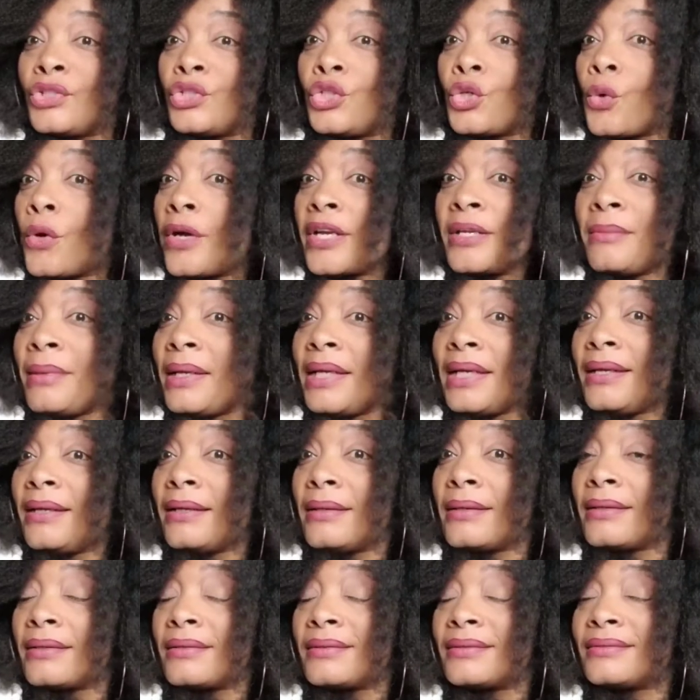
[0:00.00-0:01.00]
join
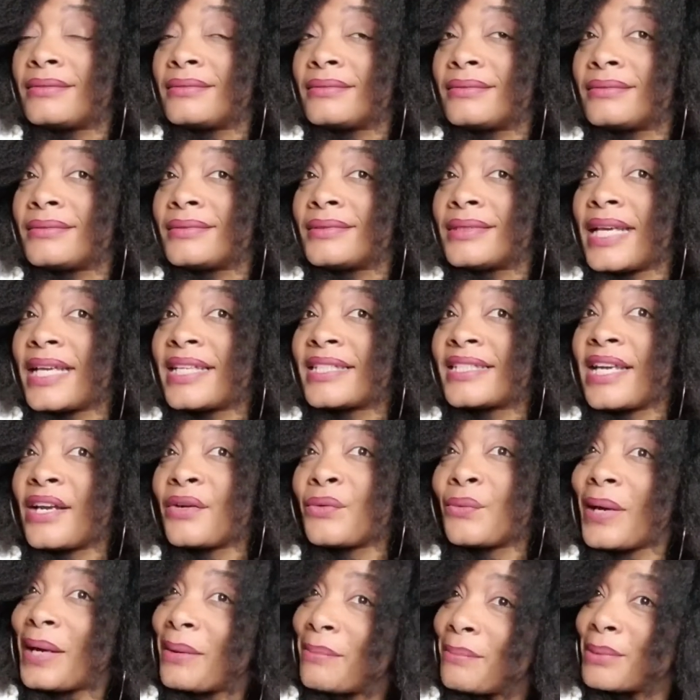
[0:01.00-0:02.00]
me as
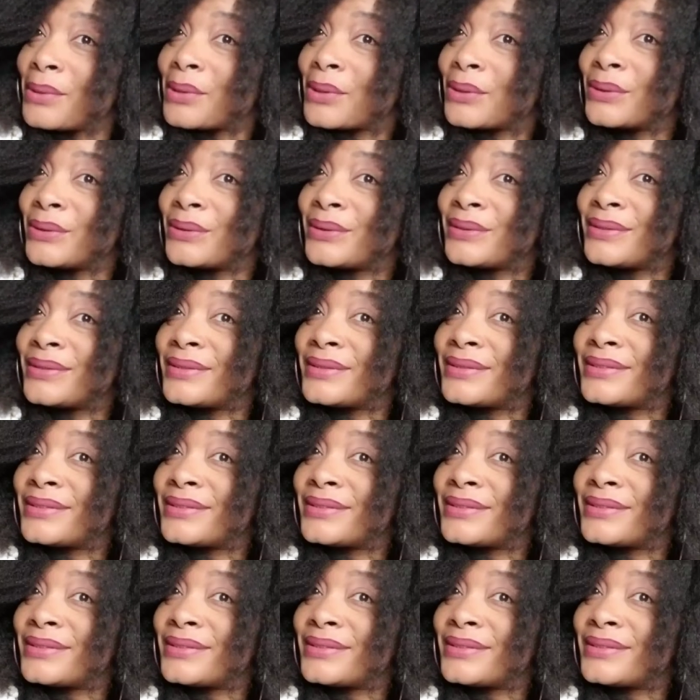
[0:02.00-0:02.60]
I ramble.